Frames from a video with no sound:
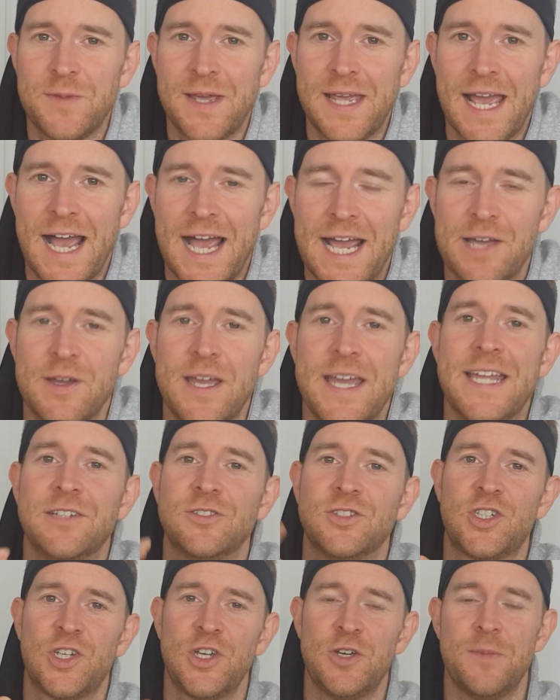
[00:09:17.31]
me out
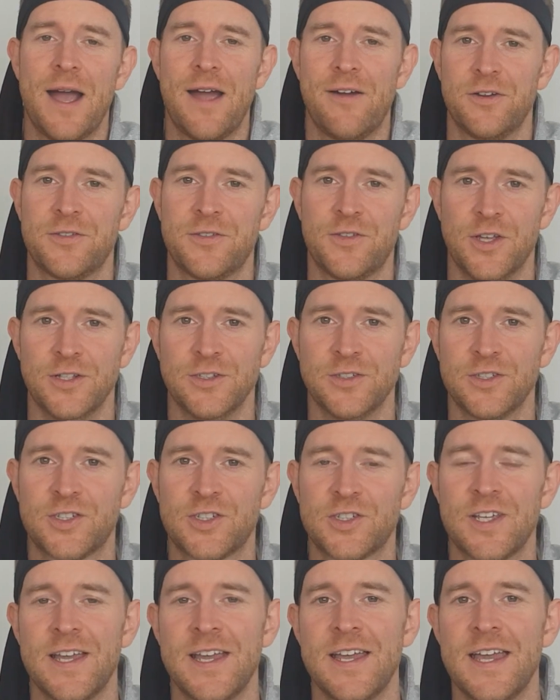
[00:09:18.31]
in 2
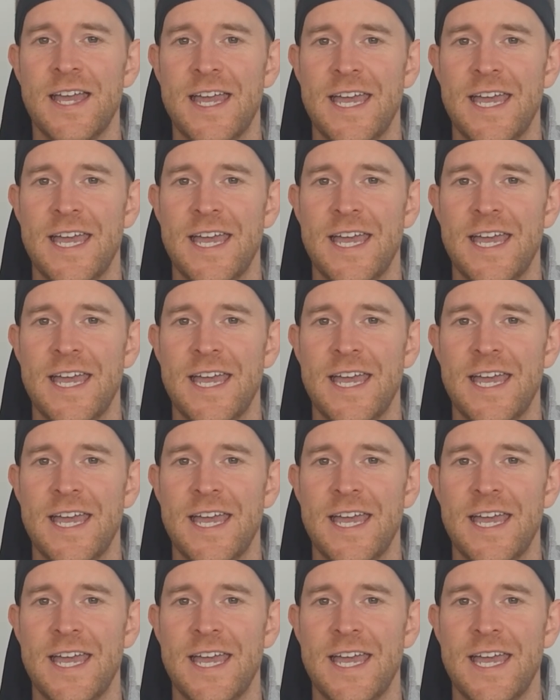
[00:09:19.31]
marathons